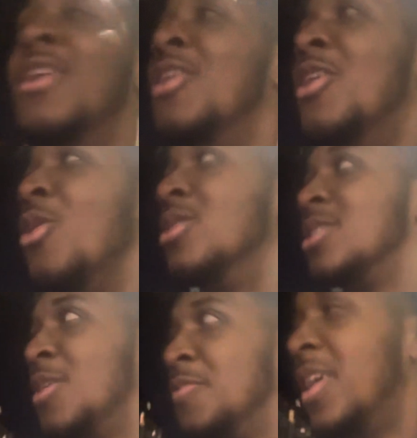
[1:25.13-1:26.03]
a lot of
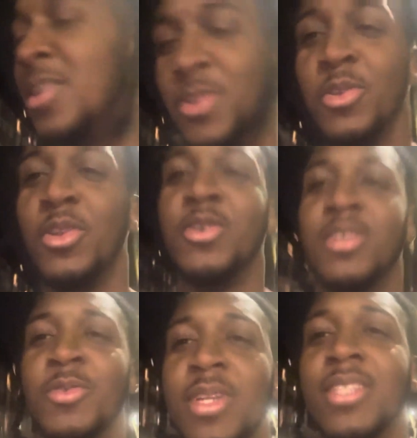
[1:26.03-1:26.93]
stuff that I know you're not gonna
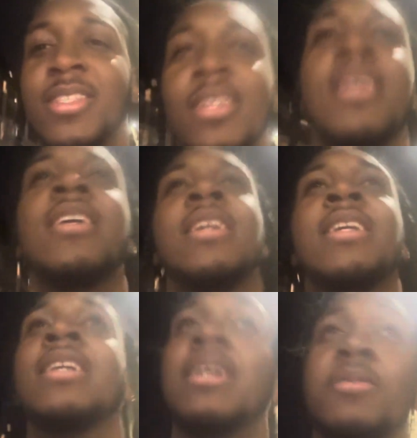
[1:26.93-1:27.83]
wanna see. I'm